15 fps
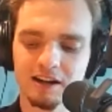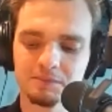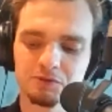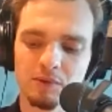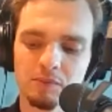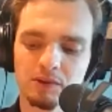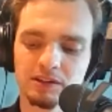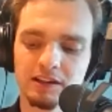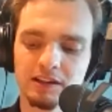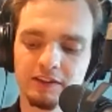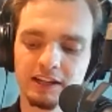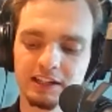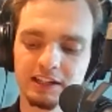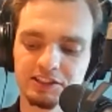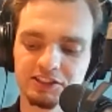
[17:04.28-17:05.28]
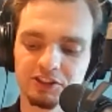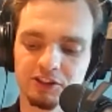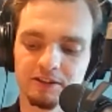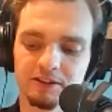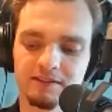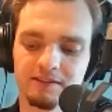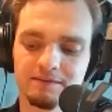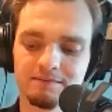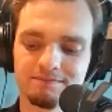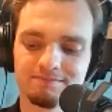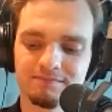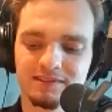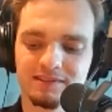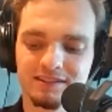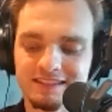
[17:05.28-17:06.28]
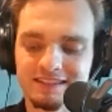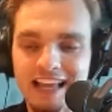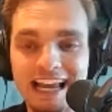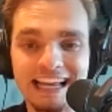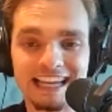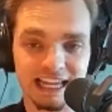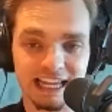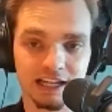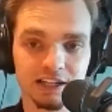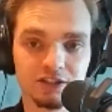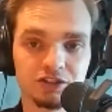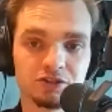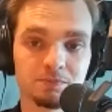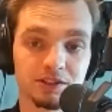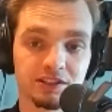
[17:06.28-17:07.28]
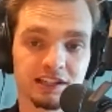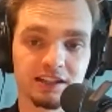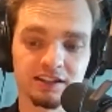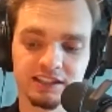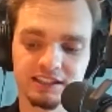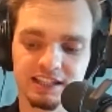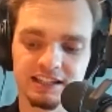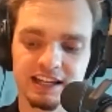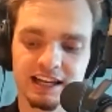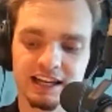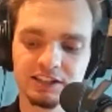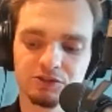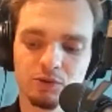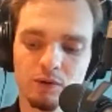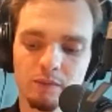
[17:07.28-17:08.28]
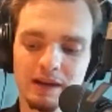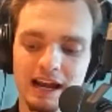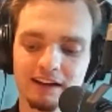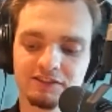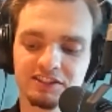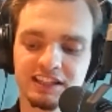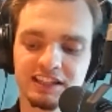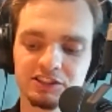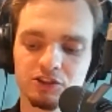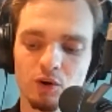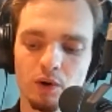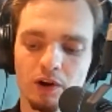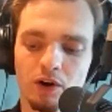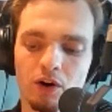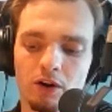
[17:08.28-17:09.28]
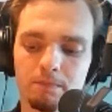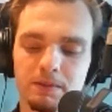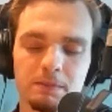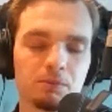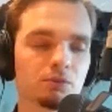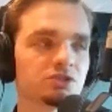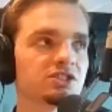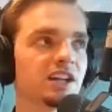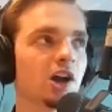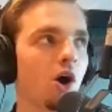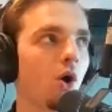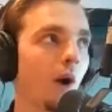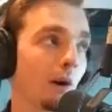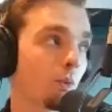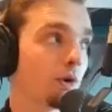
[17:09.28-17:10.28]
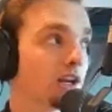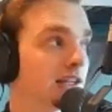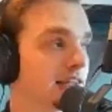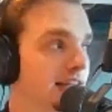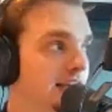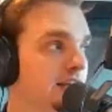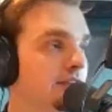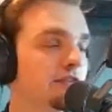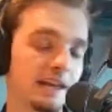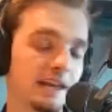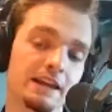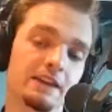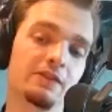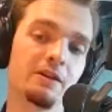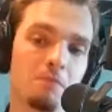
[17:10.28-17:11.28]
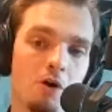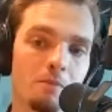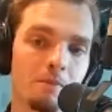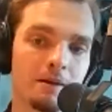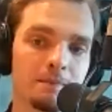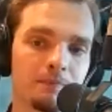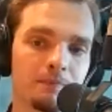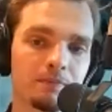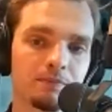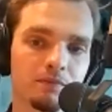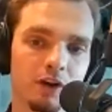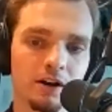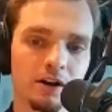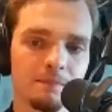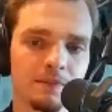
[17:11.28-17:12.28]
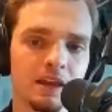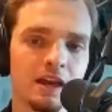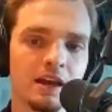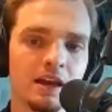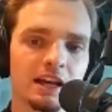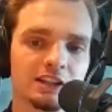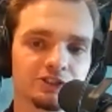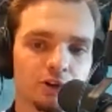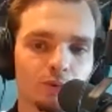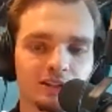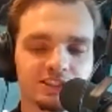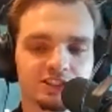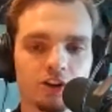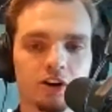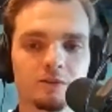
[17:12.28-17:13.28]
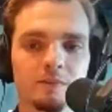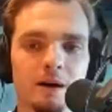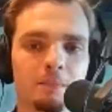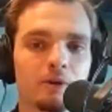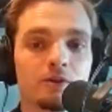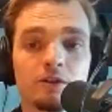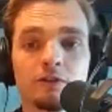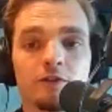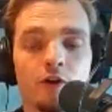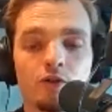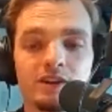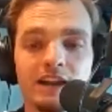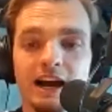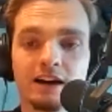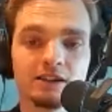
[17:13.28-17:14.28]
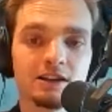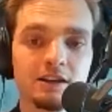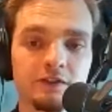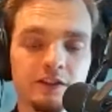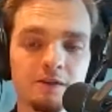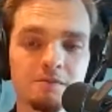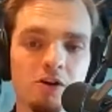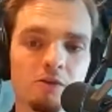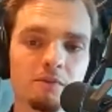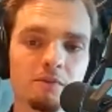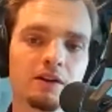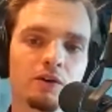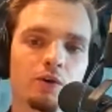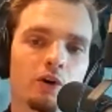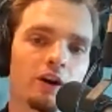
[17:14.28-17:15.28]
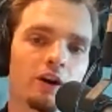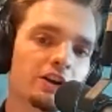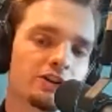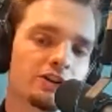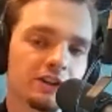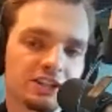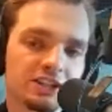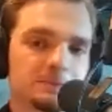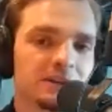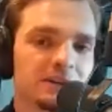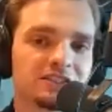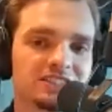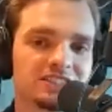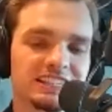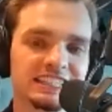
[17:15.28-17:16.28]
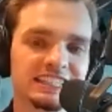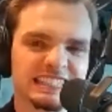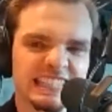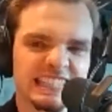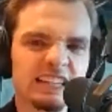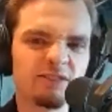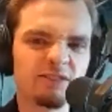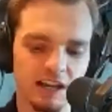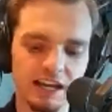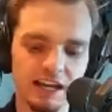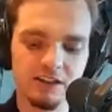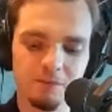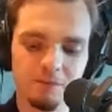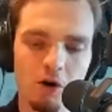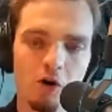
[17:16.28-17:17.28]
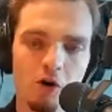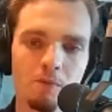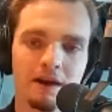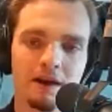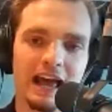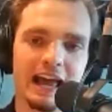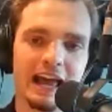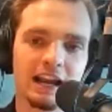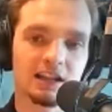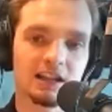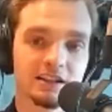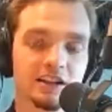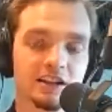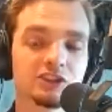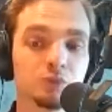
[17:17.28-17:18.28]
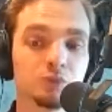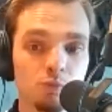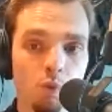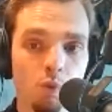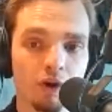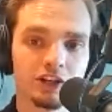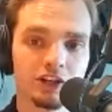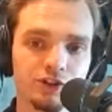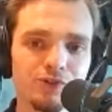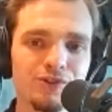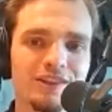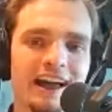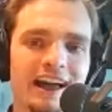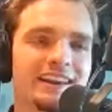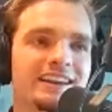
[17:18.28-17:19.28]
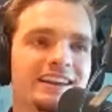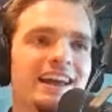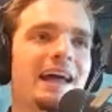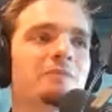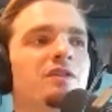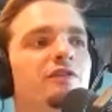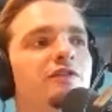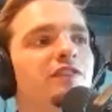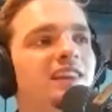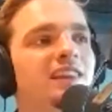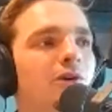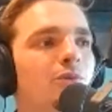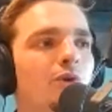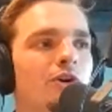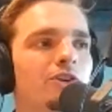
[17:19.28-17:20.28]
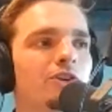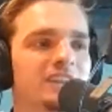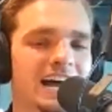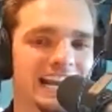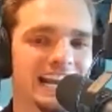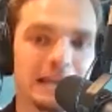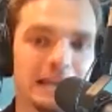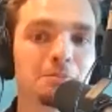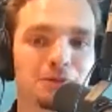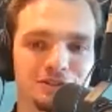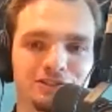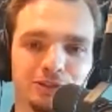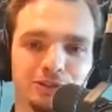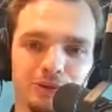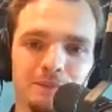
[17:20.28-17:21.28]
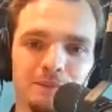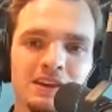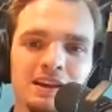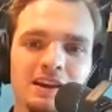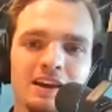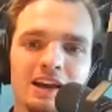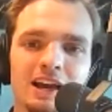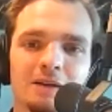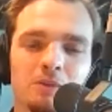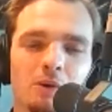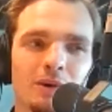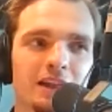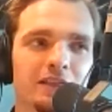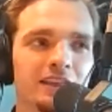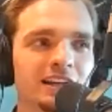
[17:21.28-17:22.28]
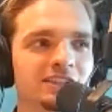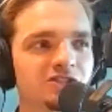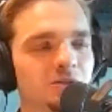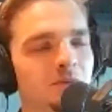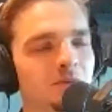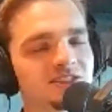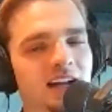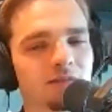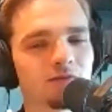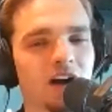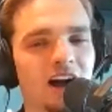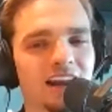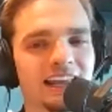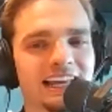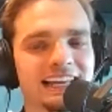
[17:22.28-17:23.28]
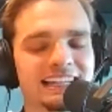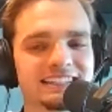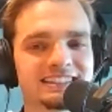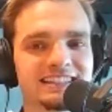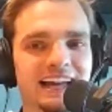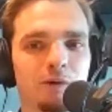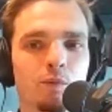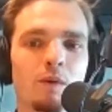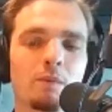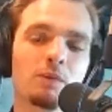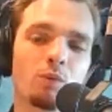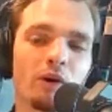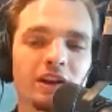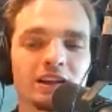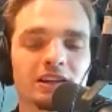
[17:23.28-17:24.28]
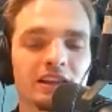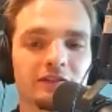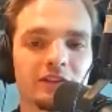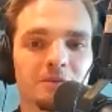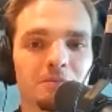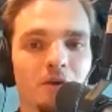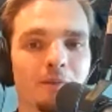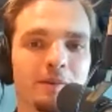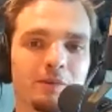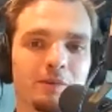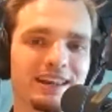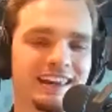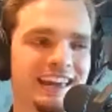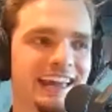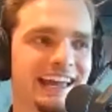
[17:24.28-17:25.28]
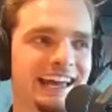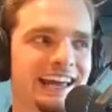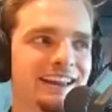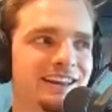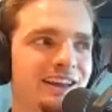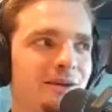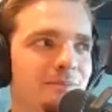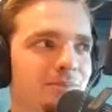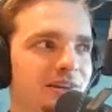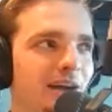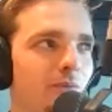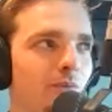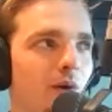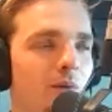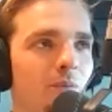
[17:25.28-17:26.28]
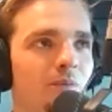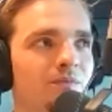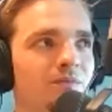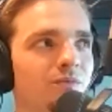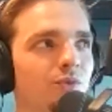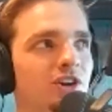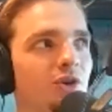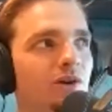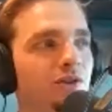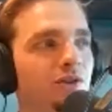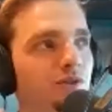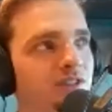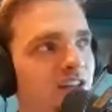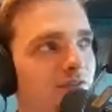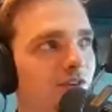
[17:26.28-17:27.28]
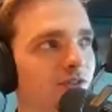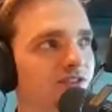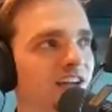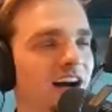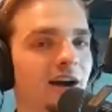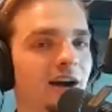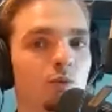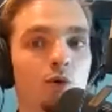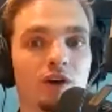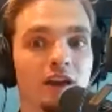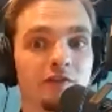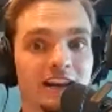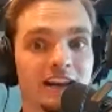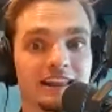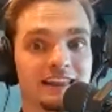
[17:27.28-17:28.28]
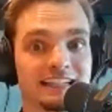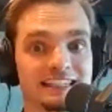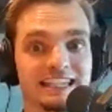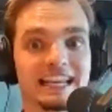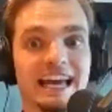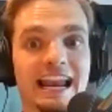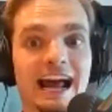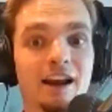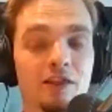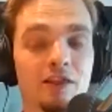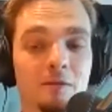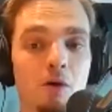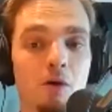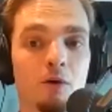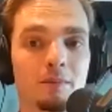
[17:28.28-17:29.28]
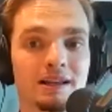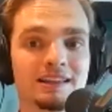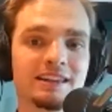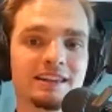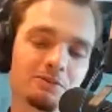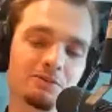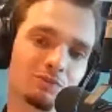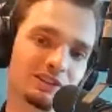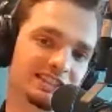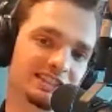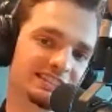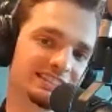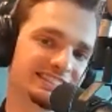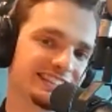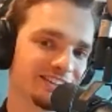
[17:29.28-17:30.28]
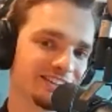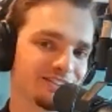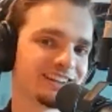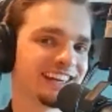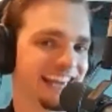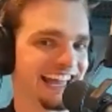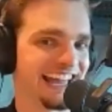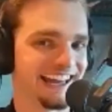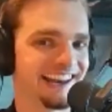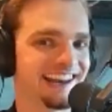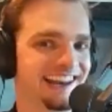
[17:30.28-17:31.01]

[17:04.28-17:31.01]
when we're living in a certain day and age, particularly today's, or when we have things going on, people will say, oh, I want to live in the moment. All right? It's always talked about, put your phone down, live in the moment, or you're experiencing this, live in the moment. And a lot of times we want to do that, and we feel like we're not able to. But what I think is almost ironic is that when we want to live in the moment, we can't. But yet when we're going through a difficult time, we'll give anything to get out of the moment, yet we still can't.